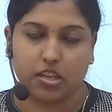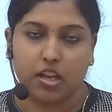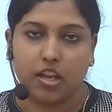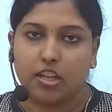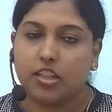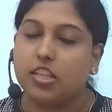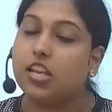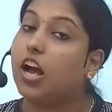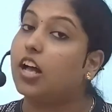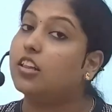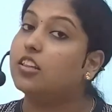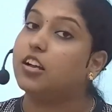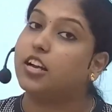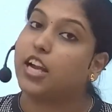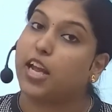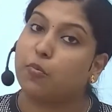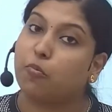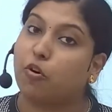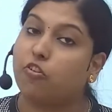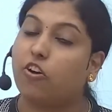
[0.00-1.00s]
The other
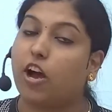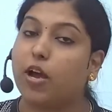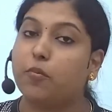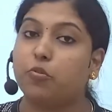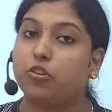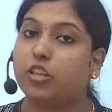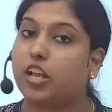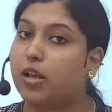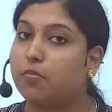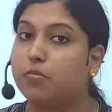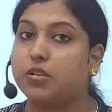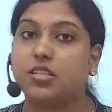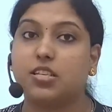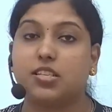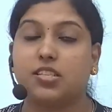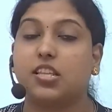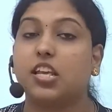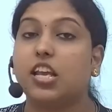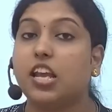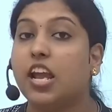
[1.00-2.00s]
name of hypothalamus is
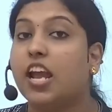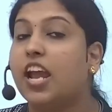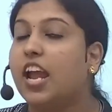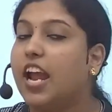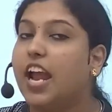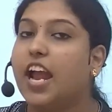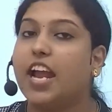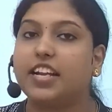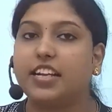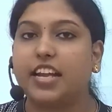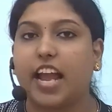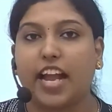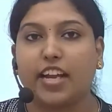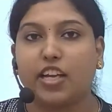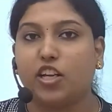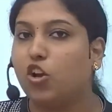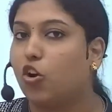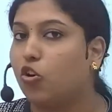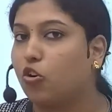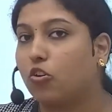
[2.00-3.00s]
the head
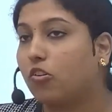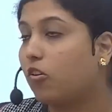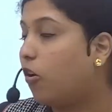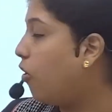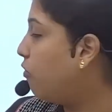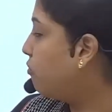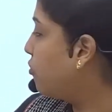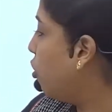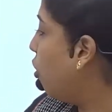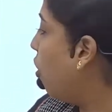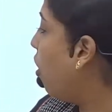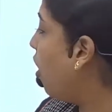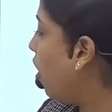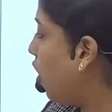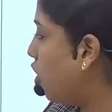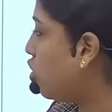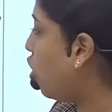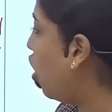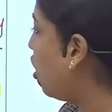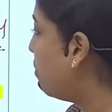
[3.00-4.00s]
ganglion of your
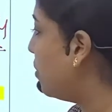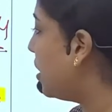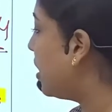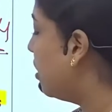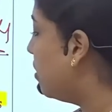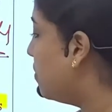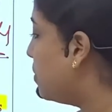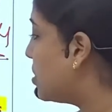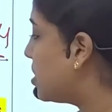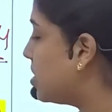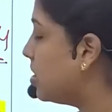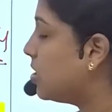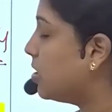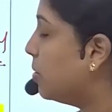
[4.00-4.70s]
autonomic nervous system.